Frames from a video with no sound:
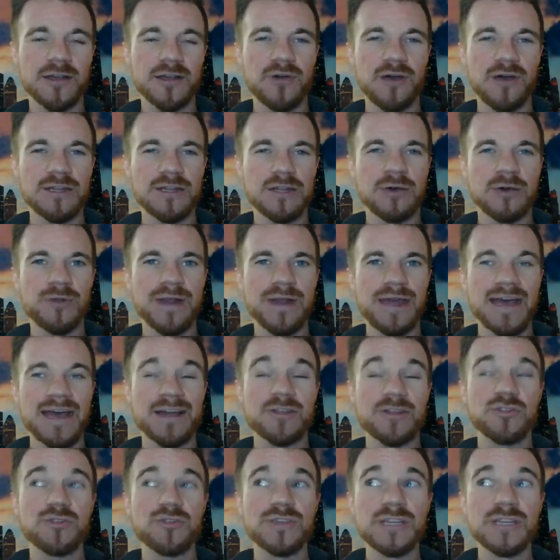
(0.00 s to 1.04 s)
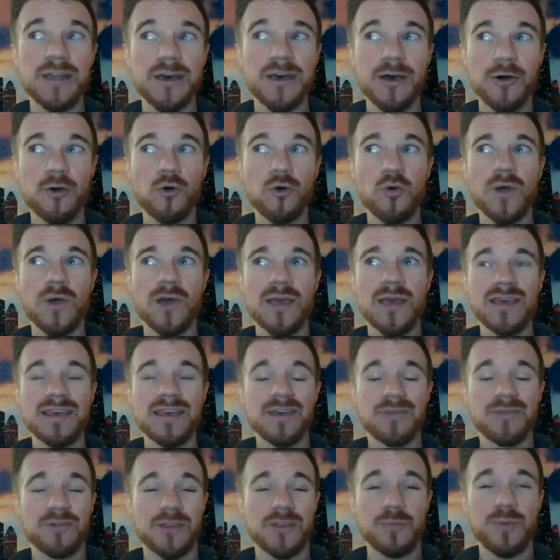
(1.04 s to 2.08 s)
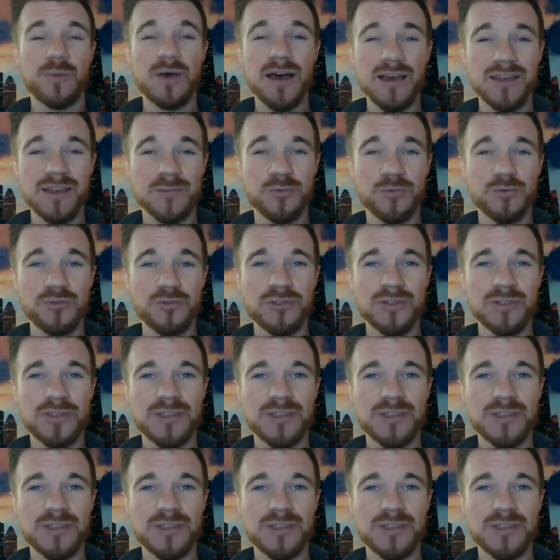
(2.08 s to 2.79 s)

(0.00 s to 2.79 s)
I don't actually know if it's possible